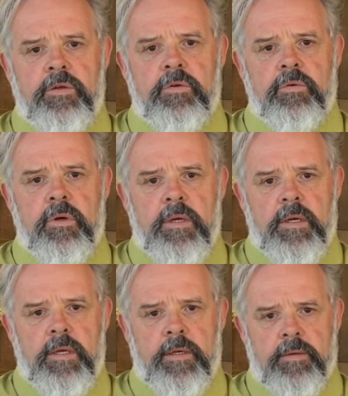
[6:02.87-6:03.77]
you
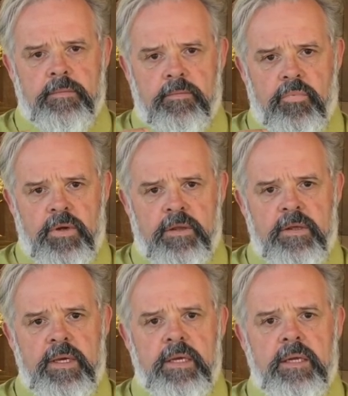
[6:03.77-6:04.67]
breathe
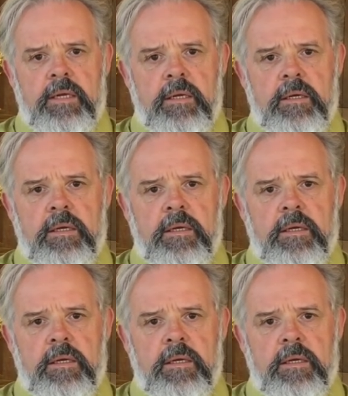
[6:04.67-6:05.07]
in